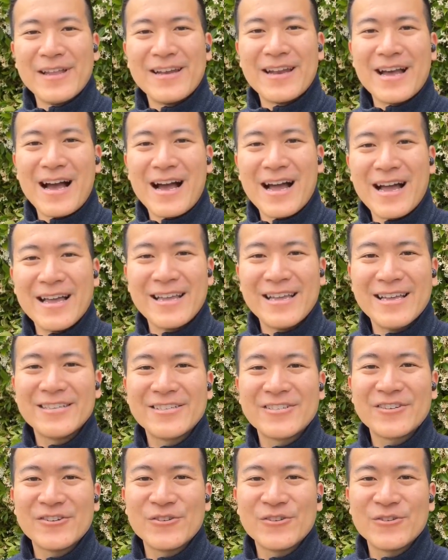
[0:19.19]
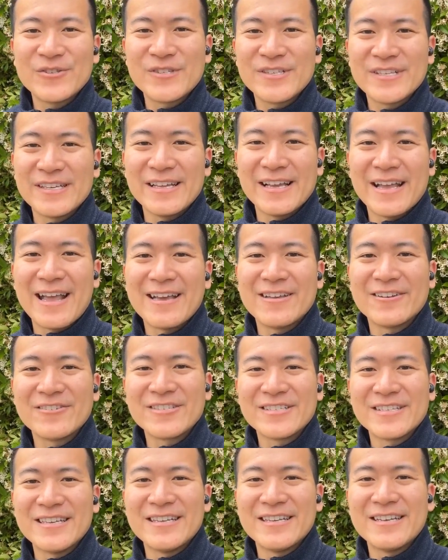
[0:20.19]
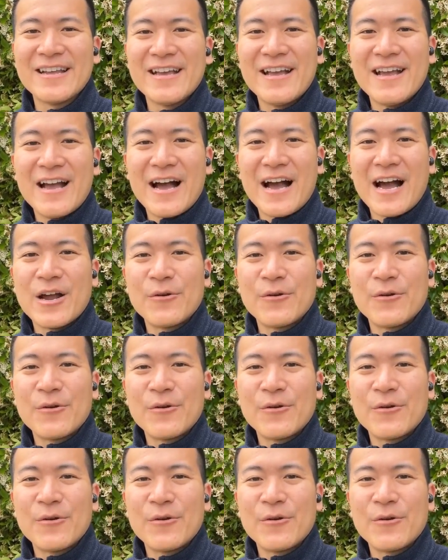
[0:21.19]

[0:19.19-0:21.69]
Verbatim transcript: When I entered UCLA Anderson,